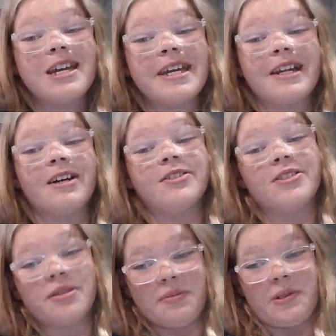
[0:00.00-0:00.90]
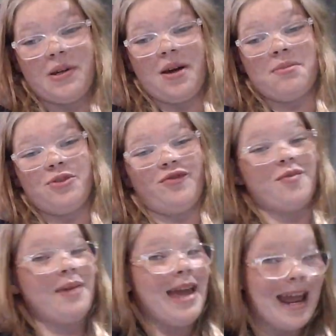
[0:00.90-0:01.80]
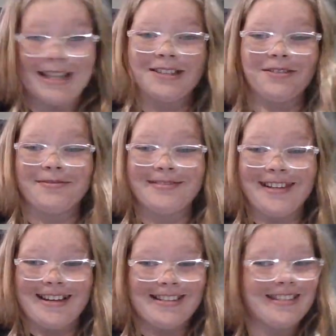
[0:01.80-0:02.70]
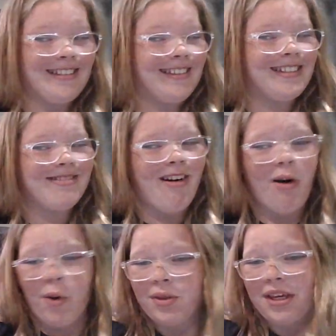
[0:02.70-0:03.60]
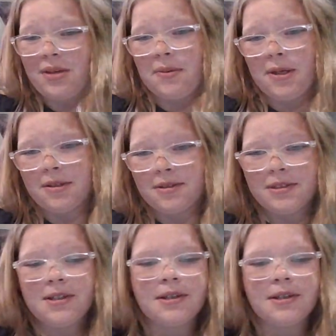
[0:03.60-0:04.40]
It unsubscribes you from any of those sites, deletes all the emails.